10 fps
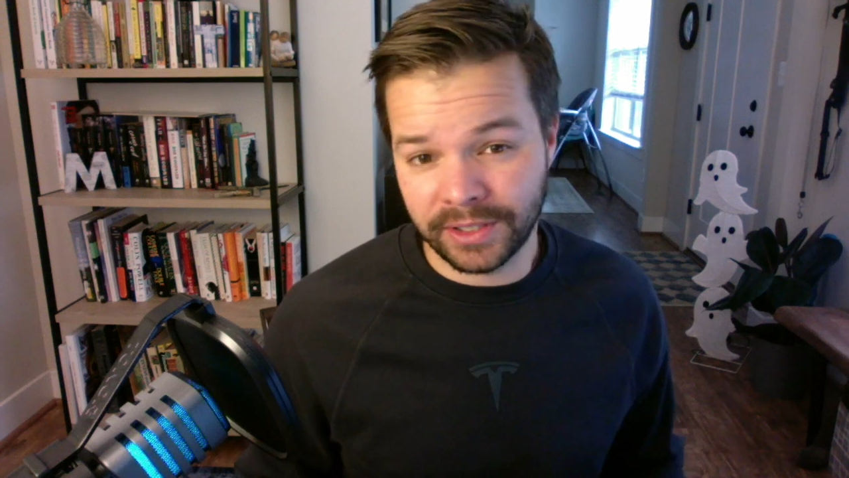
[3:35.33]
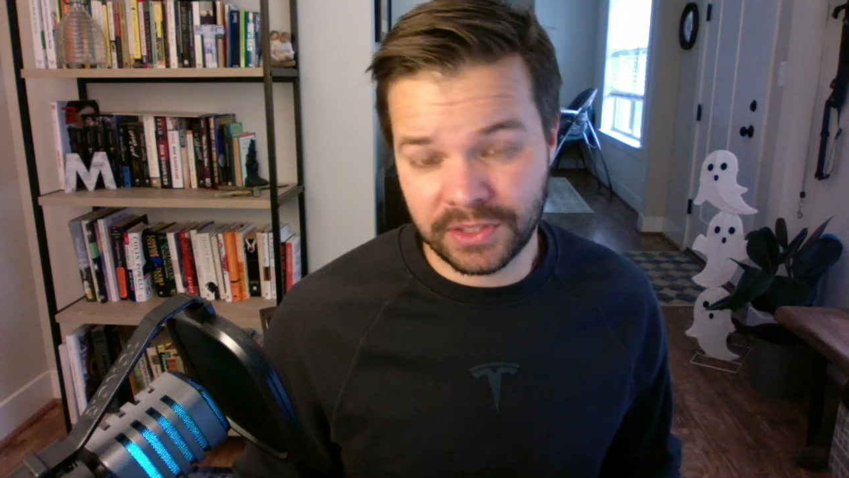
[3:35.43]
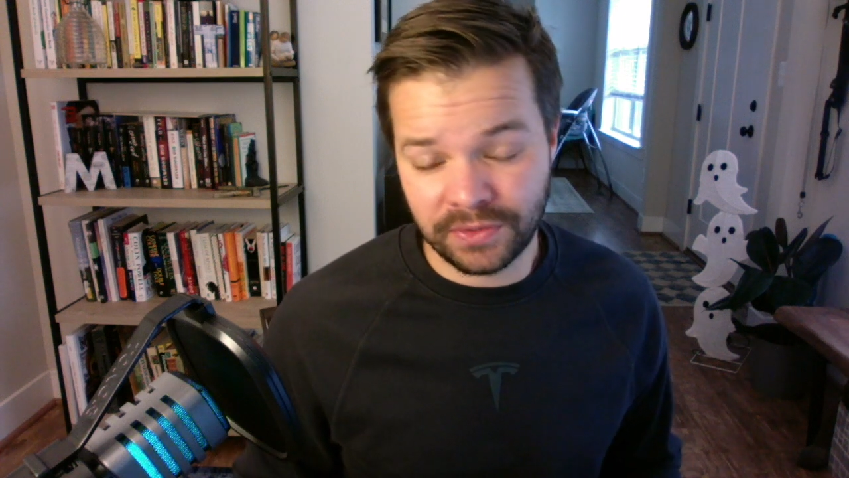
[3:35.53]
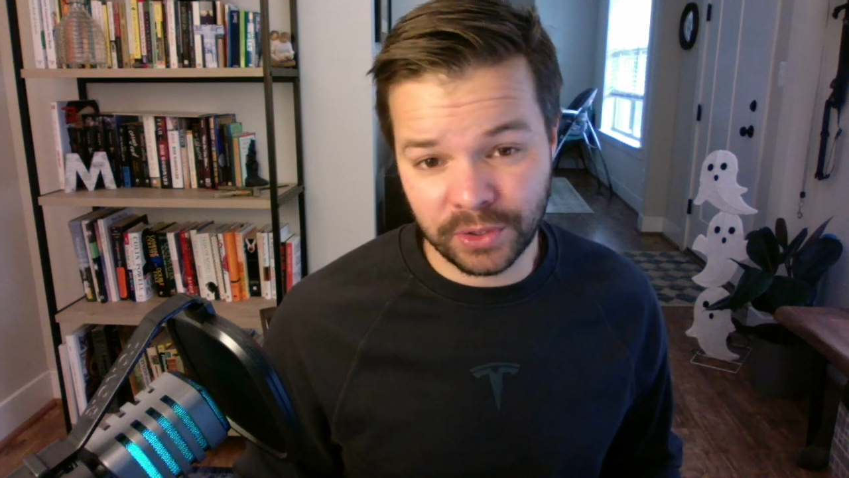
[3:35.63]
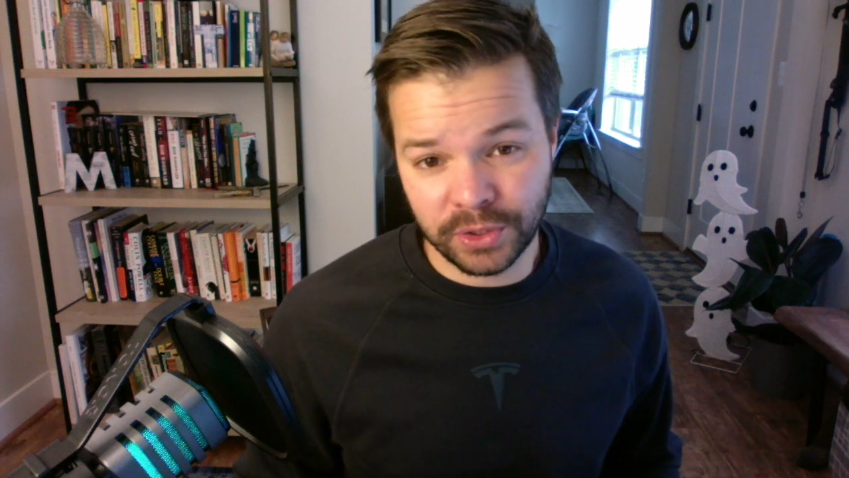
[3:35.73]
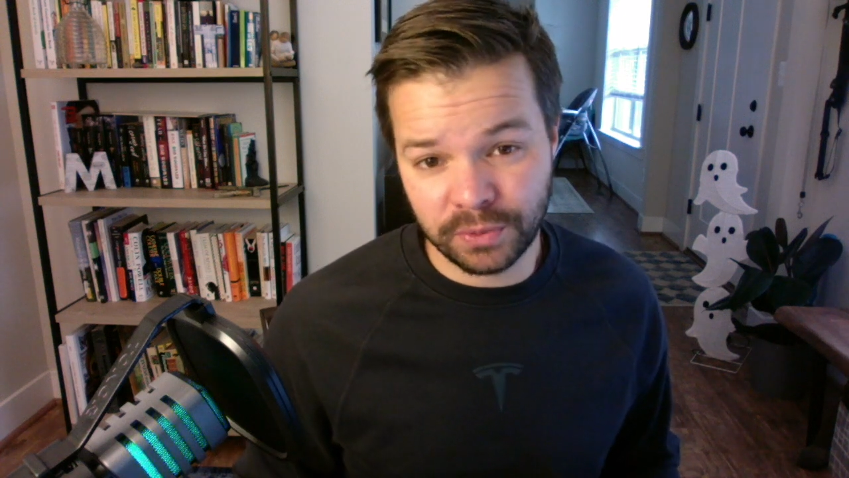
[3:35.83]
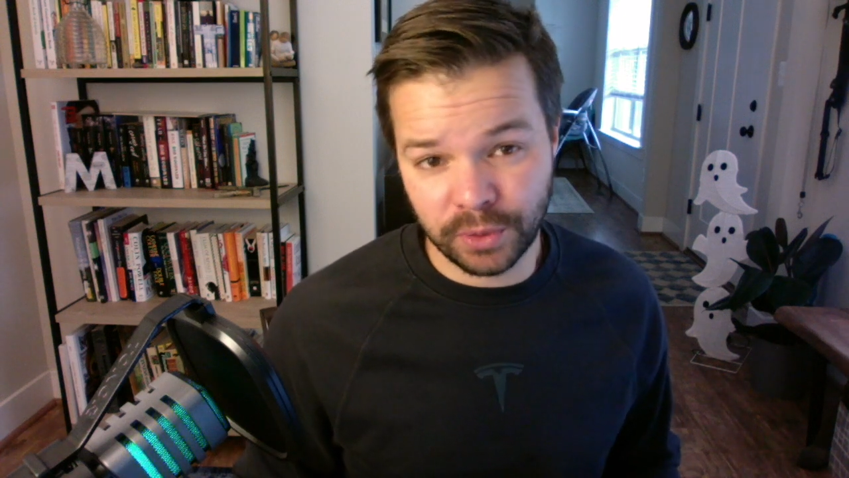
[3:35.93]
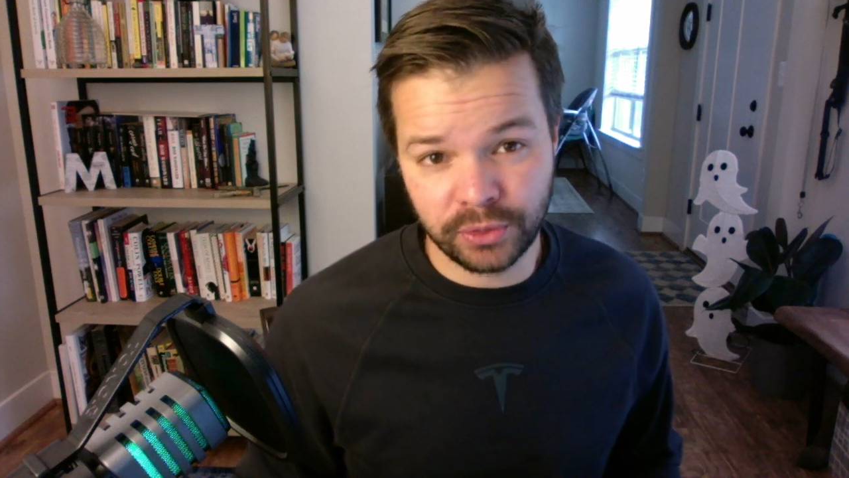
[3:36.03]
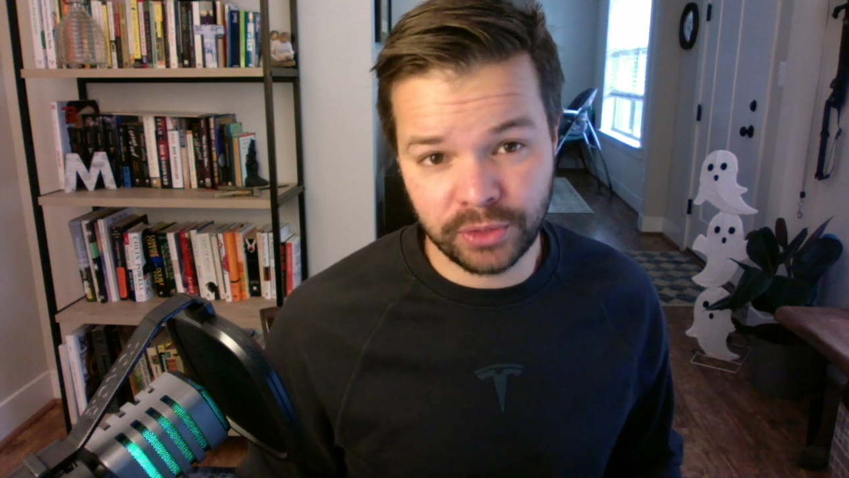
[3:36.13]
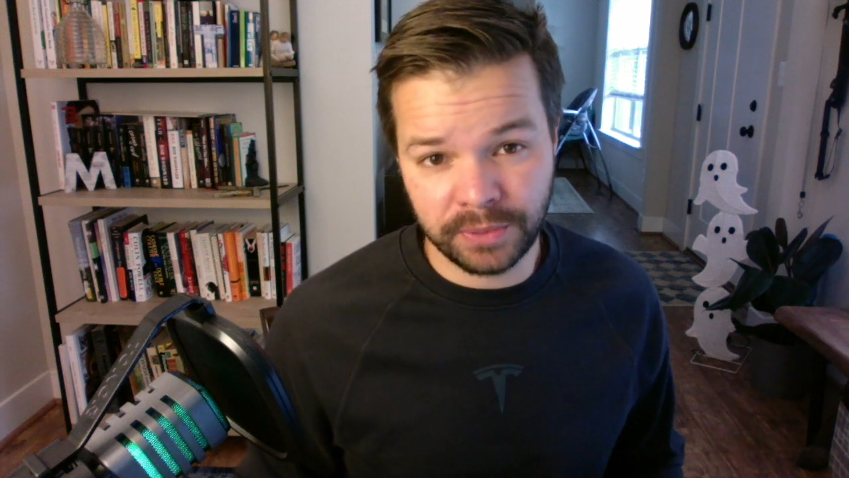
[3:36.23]
its first
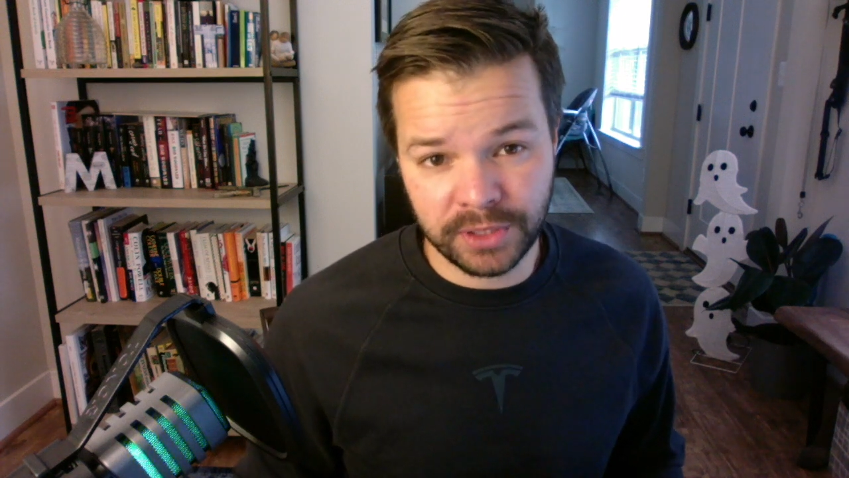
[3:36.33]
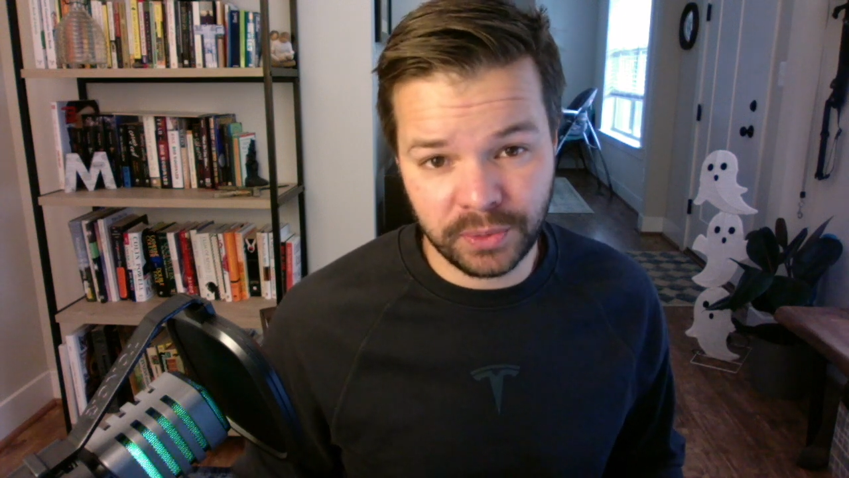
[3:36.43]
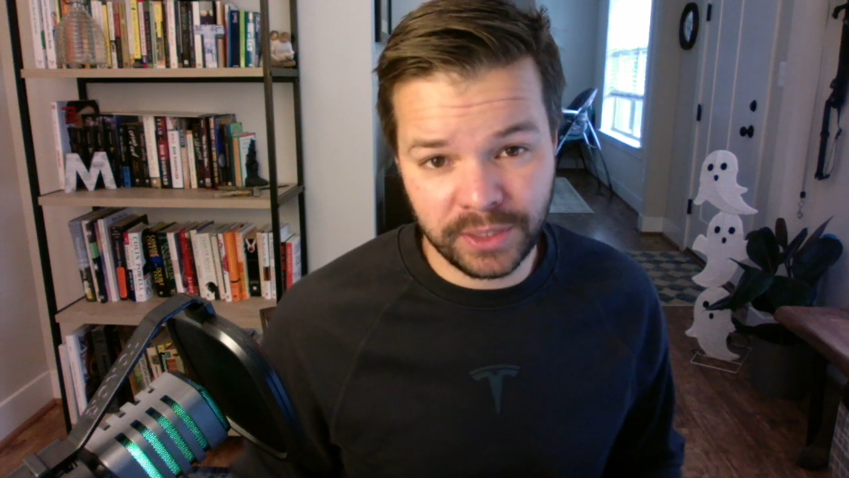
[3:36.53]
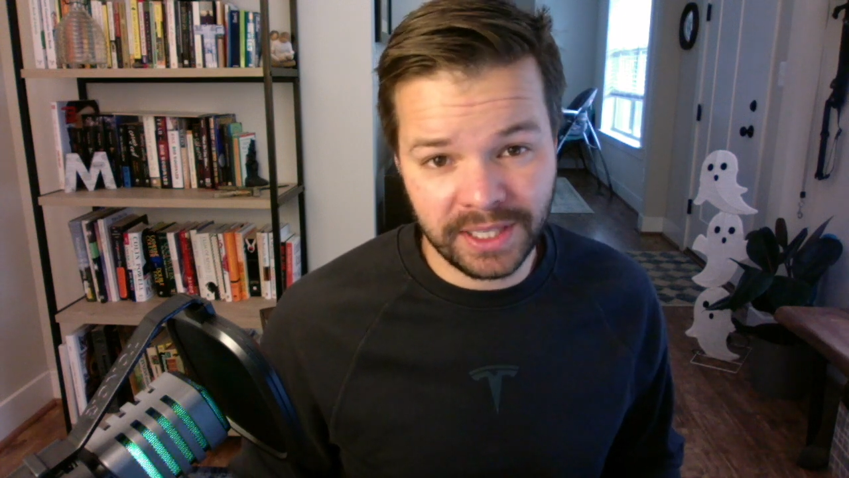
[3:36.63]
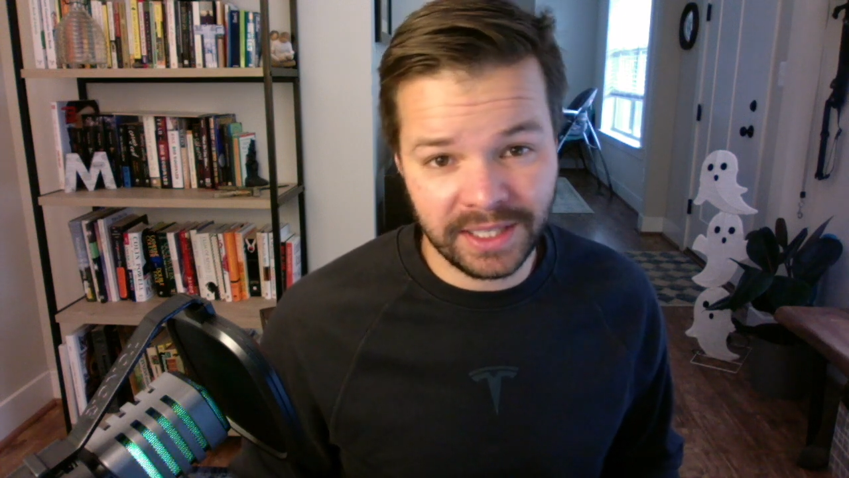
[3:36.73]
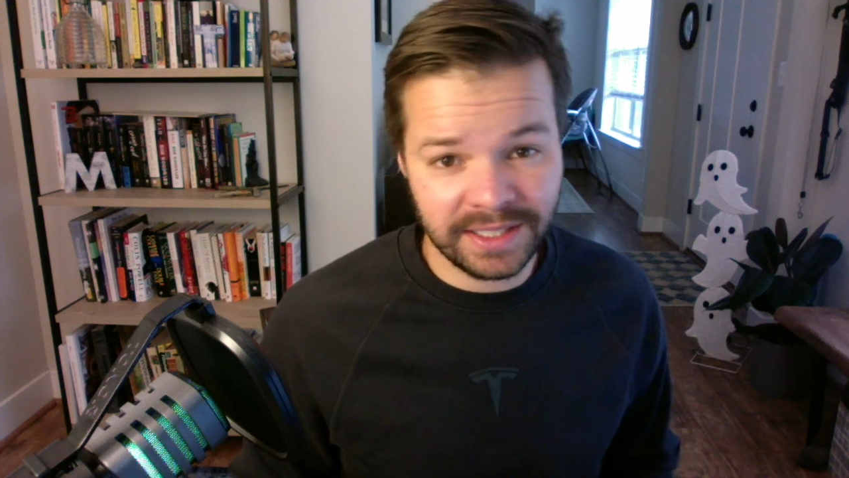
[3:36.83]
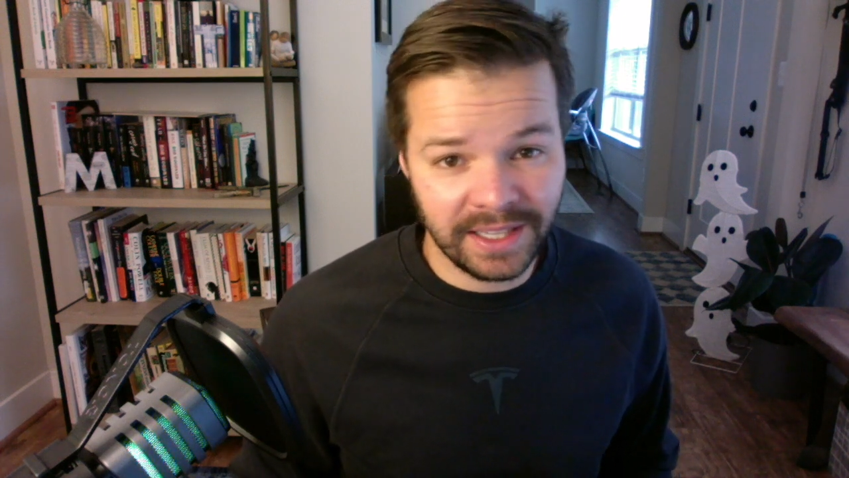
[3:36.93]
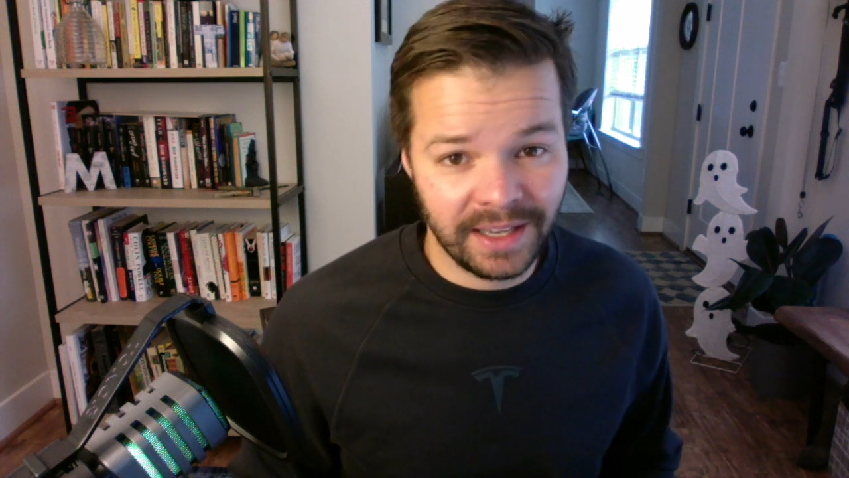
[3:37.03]
road trip this weekend.